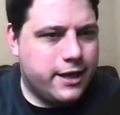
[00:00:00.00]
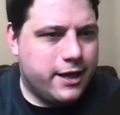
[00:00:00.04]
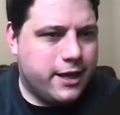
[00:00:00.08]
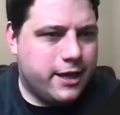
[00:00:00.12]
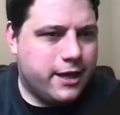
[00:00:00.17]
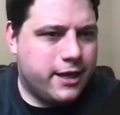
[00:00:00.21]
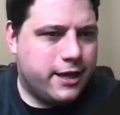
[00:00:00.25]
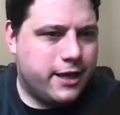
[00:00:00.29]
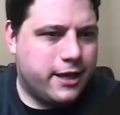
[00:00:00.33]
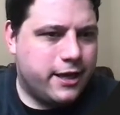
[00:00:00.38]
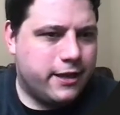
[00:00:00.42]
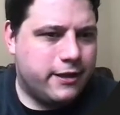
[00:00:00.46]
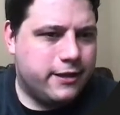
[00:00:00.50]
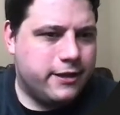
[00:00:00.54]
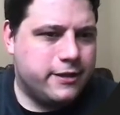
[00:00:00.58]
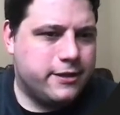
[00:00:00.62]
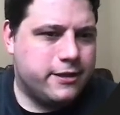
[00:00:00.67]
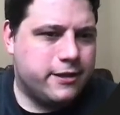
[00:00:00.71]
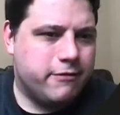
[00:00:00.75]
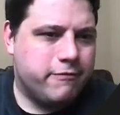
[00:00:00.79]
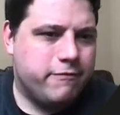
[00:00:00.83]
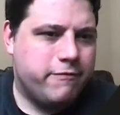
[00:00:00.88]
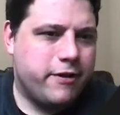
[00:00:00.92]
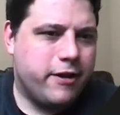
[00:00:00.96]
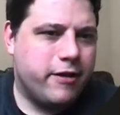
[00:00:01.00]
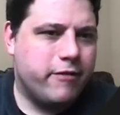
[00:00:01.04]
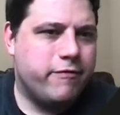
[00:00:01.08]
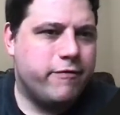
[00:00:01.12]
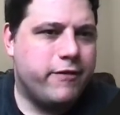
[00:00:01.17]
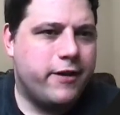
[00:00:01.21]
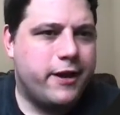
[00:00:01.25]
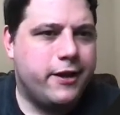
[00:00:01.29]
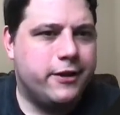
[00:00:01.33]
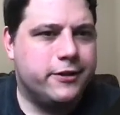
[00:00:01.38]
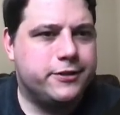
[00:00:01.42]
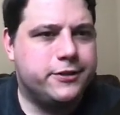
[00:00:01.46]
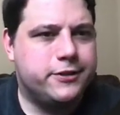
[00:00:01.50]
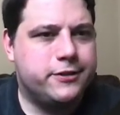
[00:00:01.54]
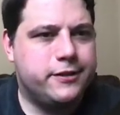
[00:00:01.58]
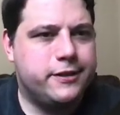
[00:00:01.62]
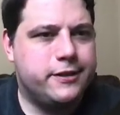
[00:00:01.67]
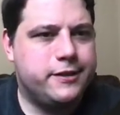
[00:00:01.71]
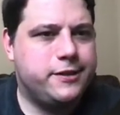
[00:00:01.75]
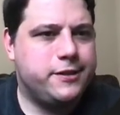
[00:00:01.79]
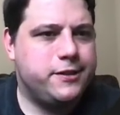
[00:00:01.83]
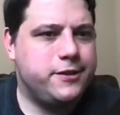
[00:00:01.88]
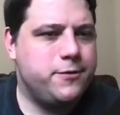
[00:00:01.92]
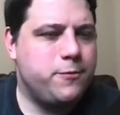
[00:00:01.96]
these config files. So
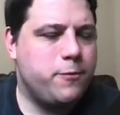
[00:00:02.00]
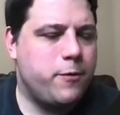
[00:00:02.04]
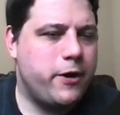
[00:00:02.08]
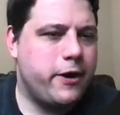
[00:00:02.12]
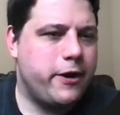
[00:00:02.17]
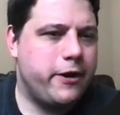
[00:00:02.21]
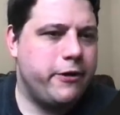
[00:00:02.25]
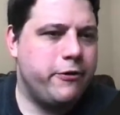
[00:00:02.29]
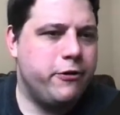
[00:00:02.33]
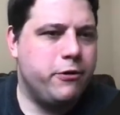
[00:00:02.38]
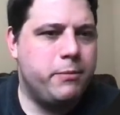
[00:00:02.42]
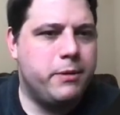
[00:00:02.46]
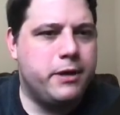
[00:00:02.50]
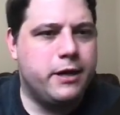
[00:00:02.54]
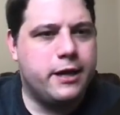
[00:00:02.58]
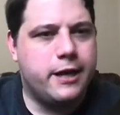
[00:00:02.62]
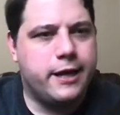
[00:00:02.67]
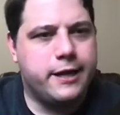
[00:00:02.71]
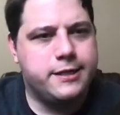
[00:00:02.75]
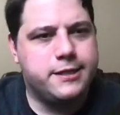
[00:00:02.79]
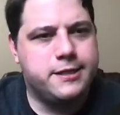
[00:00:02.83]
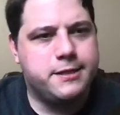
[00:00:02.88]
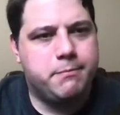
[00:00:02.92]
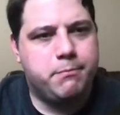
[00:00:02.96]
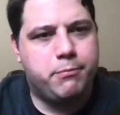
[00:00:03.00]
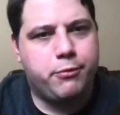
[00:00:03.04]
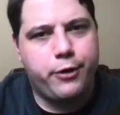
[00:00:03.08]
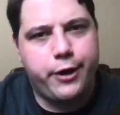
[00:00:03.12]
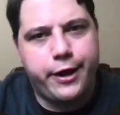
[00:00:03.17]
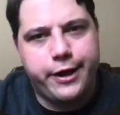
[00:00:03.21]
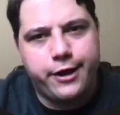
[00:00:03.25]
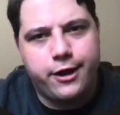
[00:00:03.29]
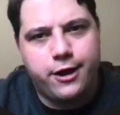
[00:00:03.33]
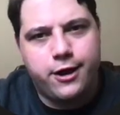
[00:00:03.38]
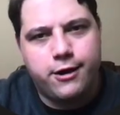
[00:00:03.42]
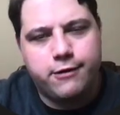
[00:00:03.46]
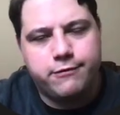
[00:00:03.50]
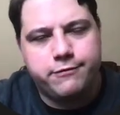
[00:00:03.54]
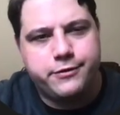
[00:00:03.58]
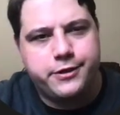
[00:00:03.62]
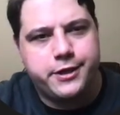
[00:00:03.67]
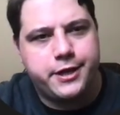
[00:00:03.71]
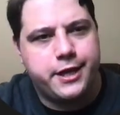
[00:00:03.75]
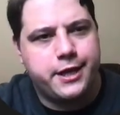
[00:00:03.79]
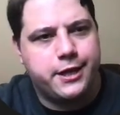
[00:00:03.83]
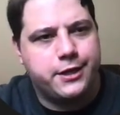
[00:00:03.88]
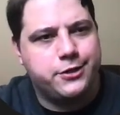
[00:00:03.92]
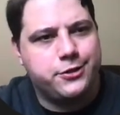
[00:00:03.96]
this is where it would be nice to break off
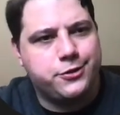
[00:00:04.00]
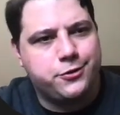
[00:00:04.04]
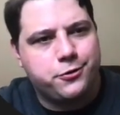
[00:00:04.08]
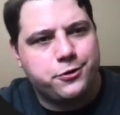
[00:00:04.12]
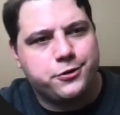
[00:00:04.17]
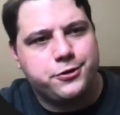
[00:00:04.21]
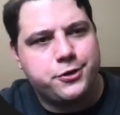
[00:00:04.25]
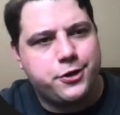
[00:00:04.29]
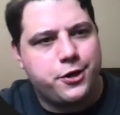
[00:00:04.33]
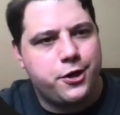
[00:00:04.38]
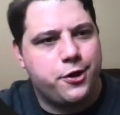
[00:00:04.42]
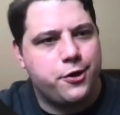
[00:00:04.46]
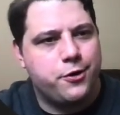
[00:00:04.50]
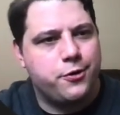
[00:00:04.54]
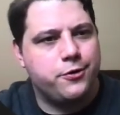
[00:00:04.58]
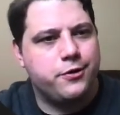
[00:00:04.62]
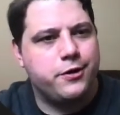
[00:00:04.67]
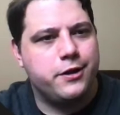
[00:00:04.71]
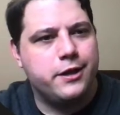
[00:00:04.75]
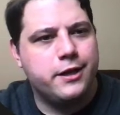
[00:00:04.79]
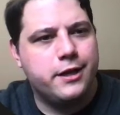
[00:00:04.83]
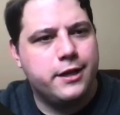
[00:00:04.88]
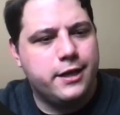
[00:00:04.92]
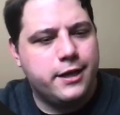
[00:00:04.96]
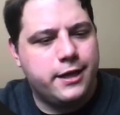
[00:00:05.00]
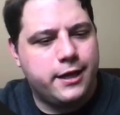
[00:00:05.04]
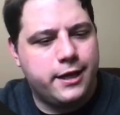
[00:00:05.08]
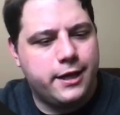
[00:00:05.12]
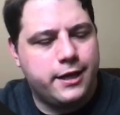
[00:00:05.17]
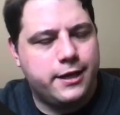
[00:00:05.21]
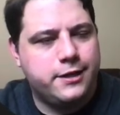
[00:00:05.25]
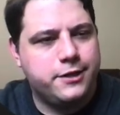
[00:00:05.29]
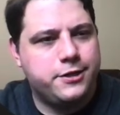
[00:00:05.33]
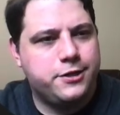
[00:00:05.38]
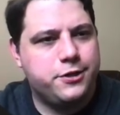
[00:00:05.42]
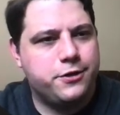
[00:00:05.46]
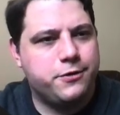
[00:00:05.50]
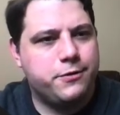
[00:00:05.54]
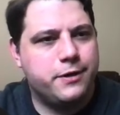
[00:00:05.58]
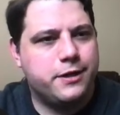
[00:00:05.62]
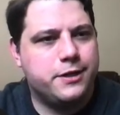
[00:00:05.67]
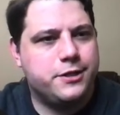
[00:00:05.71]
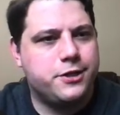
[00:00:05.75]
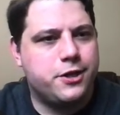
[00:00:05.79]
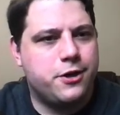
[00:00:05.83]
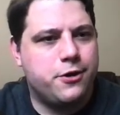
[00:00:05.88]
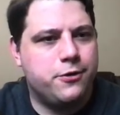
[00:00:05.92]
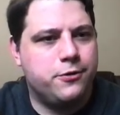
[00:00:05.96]
the source code into
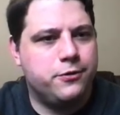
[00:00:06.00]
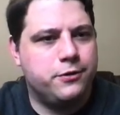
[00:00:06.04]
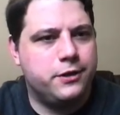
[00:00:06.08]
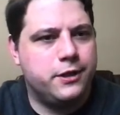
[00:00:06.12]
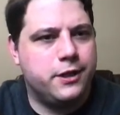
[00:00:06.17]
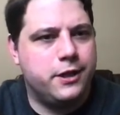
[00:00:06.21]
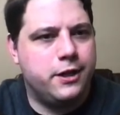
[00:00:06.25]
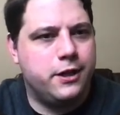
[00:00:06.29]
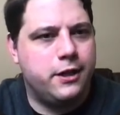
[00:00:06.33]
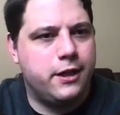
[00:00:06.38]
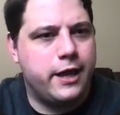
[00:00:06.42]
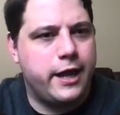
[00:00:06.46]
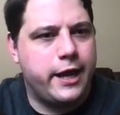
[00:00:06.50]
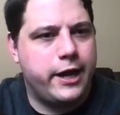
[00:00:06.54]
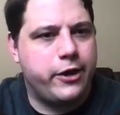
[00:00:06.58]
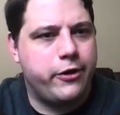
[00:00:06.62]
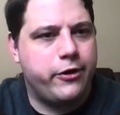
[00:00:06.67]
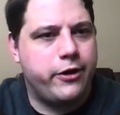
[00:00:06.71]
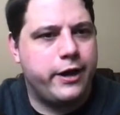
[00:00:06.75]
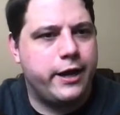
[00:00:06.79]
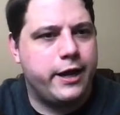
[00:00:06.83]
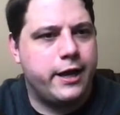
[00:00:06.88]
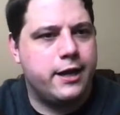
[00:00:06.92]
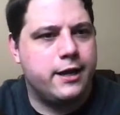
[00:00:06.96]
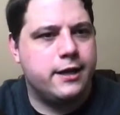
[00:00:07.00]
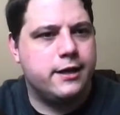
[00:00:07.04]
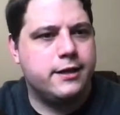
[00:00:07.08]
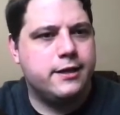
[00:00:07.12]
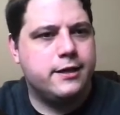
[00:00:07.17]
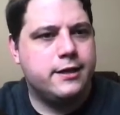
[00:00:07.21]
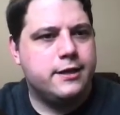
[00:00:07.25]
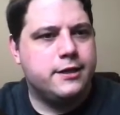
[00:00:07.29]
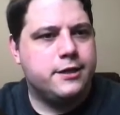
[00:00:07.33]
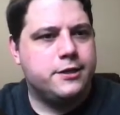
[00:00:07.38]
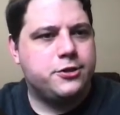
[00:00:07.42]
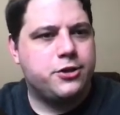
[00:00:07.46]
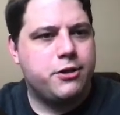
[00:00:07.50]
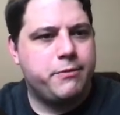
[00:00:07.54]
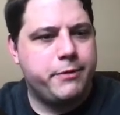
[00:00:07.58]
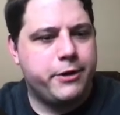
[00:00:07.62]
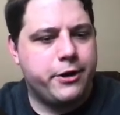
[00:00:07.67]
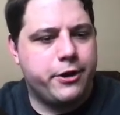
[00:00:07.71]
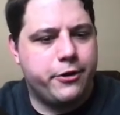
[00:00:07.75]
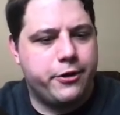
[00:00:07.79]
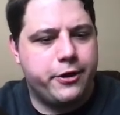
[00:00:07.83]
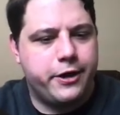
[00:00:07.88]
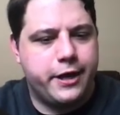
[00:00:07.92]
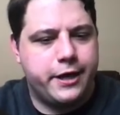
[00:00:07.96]
its own little area. So I'm
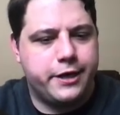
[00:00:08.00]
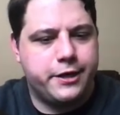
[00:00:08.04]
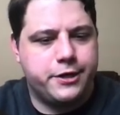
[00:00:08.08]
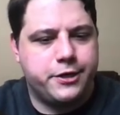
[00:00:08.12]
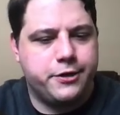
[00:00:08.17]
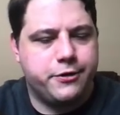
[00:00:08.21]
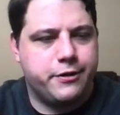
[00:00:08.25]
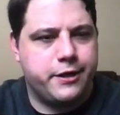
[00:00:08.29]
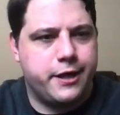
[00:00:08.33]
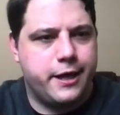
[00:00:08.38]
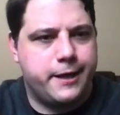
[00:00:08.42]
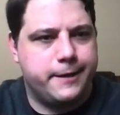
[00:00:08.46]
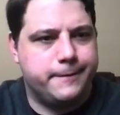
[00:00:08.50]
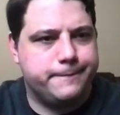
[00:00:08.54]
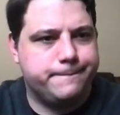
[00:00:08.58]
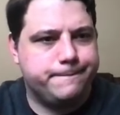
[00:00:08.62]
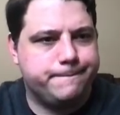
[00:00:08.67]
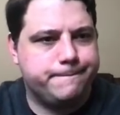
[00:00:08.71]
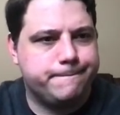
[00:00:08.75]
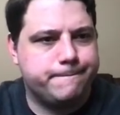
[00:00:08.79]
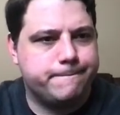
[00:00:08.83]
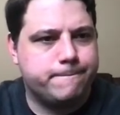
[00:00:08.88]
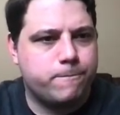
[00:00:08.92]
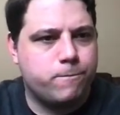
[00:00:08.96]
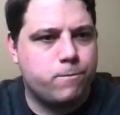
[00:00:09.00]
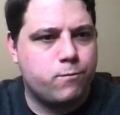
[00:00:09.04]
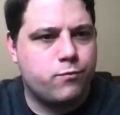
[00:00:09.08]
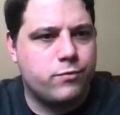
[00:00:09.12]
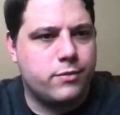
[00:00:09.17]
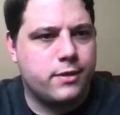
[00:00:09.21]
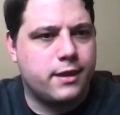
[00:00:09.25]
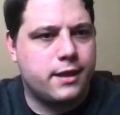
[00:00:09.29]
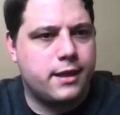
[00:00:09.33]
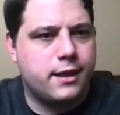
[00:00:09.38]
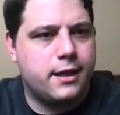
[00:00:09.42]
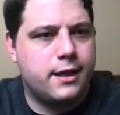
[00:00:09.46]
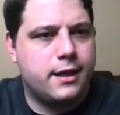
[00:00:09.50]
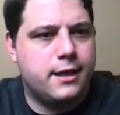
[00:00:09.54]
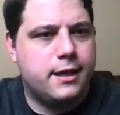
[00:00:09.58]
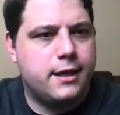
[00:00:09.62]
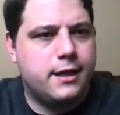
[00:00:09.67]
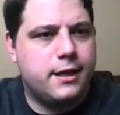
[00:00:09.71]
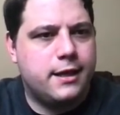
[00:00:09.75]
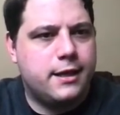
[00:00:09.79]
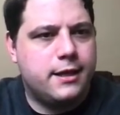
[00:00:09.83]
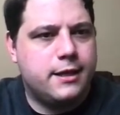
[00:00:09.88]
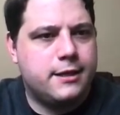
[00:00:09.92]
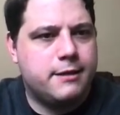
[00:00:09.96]
going to go ahead and do that.
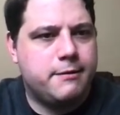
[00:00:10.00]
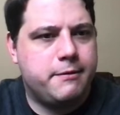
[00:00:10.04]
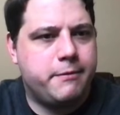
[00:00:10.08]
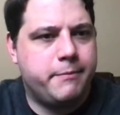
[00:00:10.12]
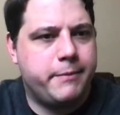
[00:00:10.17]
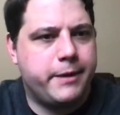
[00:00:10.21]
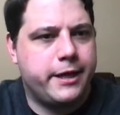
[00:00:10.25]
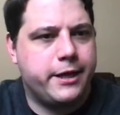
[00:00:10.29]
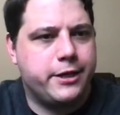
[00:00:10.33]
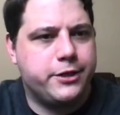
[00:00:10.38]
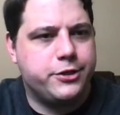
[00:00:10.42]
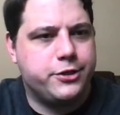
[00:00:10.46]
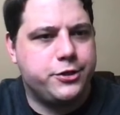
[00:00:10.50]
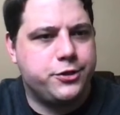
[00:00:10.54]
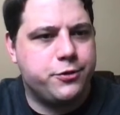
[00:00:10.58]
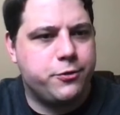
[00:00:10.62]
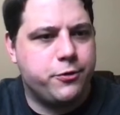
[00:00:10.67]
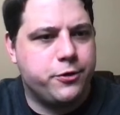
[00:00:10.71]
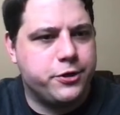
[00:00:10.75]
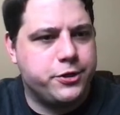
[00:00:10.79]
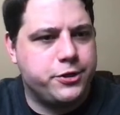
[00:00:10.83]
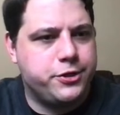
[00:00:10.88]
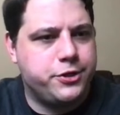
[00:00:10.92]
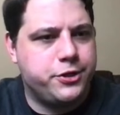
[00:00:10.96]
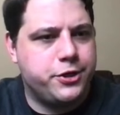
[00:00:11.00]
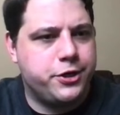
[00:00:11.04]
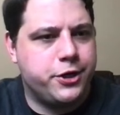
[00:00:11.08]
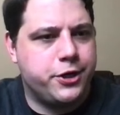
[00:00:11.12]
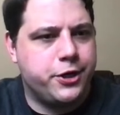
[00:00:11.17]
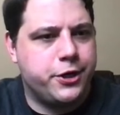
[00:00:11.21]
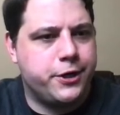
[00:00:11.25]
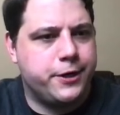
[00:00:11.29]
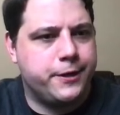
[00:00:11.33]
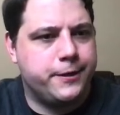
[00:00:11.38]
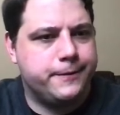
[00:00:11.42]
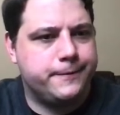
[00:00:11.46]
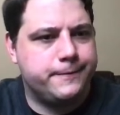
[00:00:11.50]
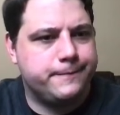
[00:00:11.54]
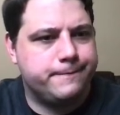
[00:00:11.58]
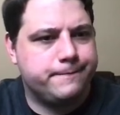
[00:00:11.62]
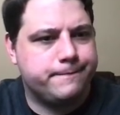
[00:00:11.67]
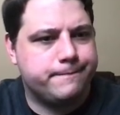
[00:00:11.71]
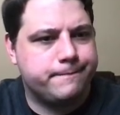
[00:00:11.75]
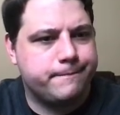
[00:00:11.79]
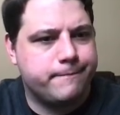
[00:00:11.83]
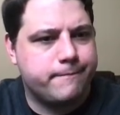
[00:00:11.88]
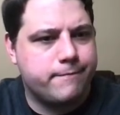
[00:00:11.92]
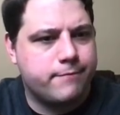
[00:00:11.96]
I'm going to make a source dir,
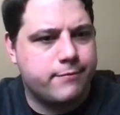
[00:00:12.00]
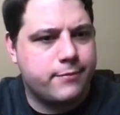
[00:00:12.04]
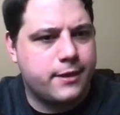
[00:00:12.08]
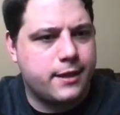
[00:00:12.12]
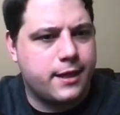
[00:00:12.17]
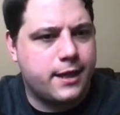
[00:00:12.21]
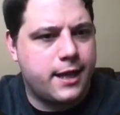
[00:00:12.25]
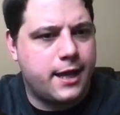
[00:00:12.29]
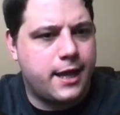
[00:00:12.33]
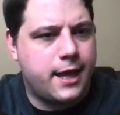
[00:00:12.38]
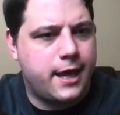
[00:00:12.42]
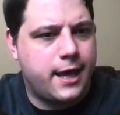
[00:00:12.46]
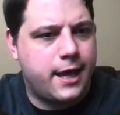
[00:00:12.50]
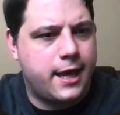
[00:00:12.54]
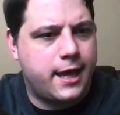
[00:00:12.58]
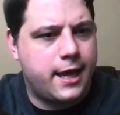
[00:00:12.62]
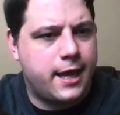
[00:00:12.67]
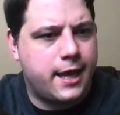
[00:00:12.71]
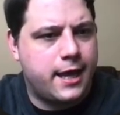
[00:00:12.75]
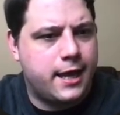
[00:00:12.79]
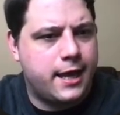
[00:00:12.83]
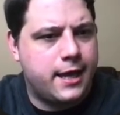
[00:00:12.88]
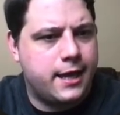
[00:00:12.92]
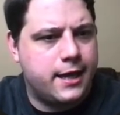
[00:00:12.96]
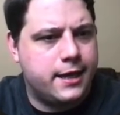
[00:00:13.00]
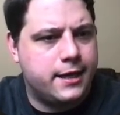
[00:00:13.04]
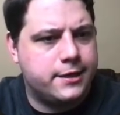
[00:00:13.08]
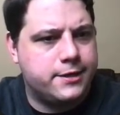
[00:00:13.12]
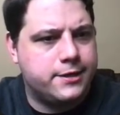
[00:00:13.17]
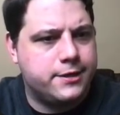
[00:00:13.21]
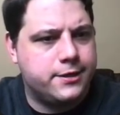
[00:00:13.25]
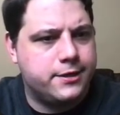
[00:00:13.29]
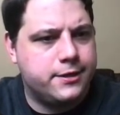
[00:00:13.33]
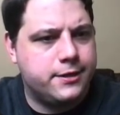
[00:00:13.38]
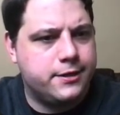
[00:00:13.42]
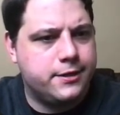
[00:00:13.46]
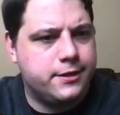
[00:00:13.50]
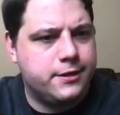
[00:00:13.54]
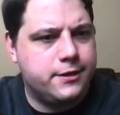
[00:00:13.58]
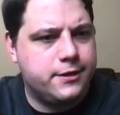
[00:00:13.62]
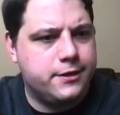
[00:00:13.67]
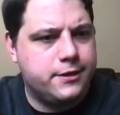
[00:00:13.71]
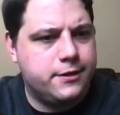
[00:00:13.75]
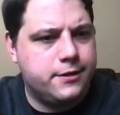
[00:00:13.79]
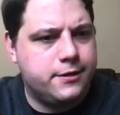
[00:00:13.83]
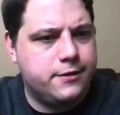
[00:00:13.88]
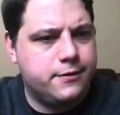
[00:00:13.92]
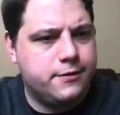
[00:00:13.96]
and
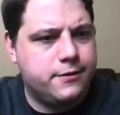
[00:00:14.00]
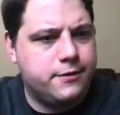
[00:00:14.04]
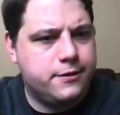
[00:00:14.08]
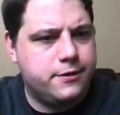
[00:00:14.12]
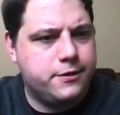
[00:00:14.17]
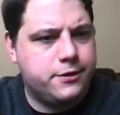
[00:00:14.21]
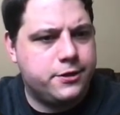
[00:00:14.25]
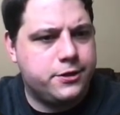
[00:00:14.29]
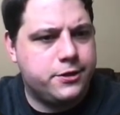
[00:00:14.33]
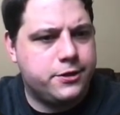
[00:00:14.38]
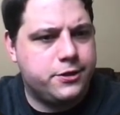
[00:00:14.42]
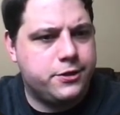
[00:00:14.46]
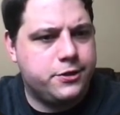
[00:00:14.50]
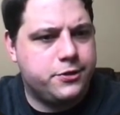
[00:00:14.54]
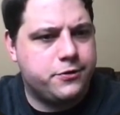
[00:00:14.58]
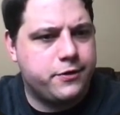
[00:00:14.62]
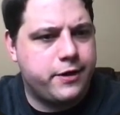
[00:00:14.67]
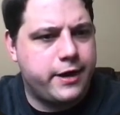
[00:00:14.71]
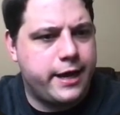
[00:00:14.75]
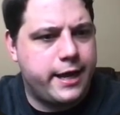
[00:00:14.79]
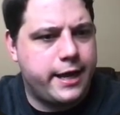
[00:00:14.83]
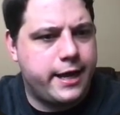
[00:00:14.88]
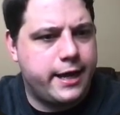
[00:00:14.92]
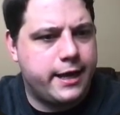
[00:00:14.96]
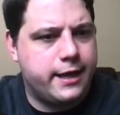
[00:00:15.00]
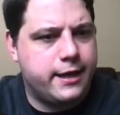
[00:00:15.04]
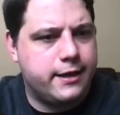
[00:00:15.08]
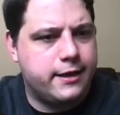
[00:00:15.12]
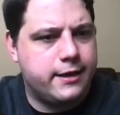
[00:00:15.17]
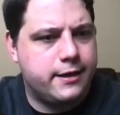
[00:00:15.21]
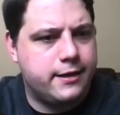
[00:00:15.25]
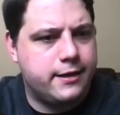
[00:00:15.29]
I'll just drag